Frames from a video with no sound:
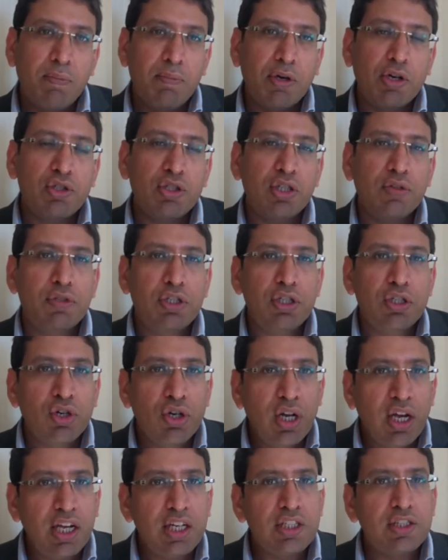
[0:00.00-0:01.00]
because even
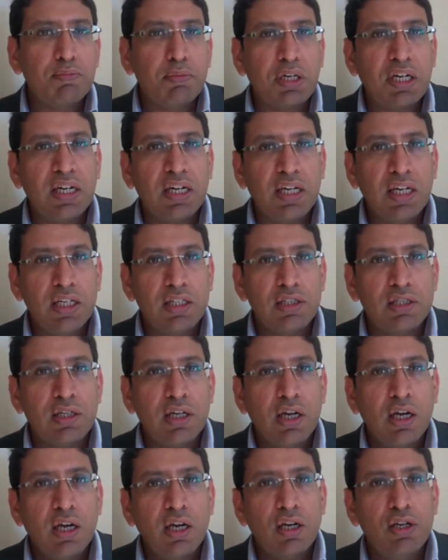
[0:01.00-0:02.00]
today's Middle East,
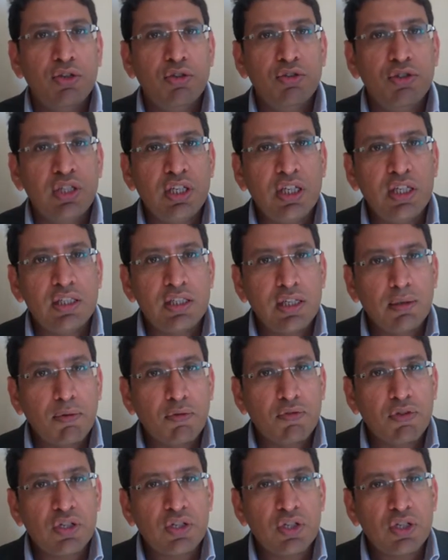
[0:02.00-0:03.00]
you see some
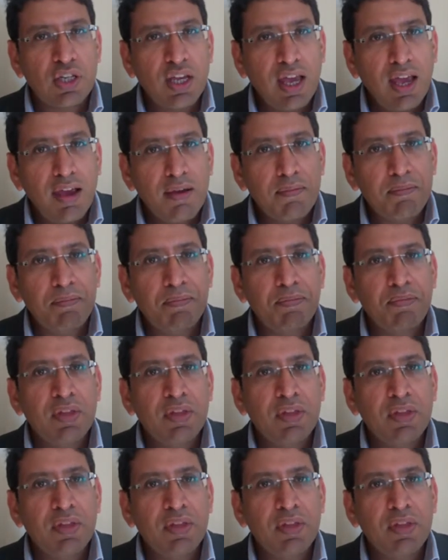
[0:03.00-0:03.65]
of the same